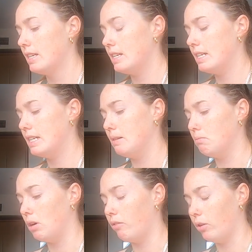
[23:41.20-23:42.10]

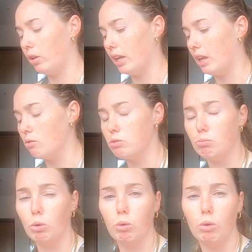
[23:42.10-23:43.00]
I feel like he was
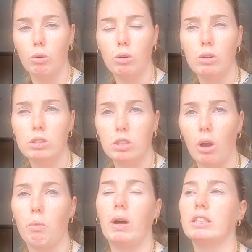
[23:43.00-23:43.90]
more so
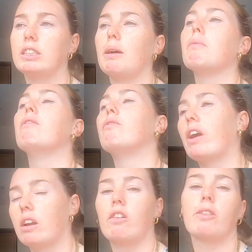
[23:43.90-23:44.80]
one step in
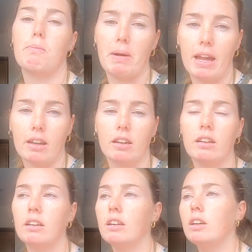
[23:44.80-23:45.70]
front of the batter
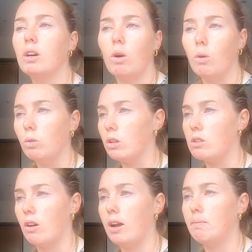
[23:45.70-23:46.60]
all the
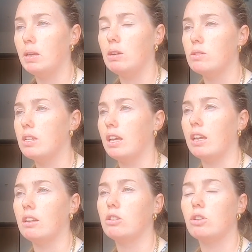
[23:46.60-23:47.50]
time. He was
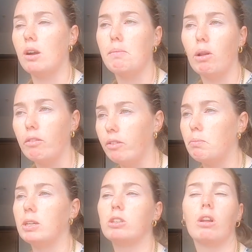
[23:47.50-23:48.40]
thinking, should I bowl a
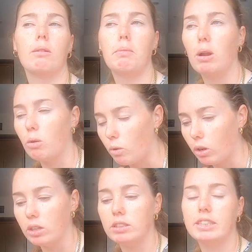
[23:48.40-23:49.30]
flipper, should I bowl wrong,
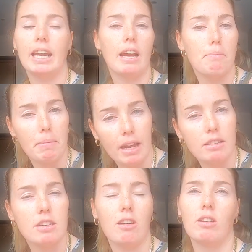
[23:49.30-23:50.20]
and setting up
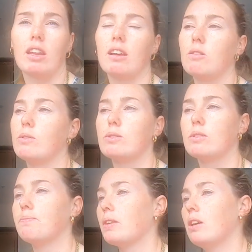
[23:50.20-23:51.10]
batters here and there. It was
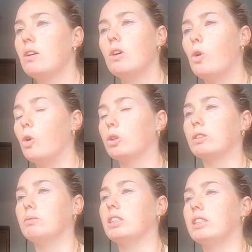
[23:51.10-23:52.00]

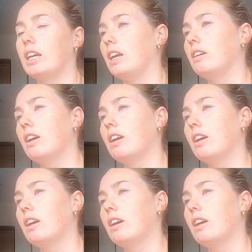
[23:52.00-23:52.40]
awesome to see.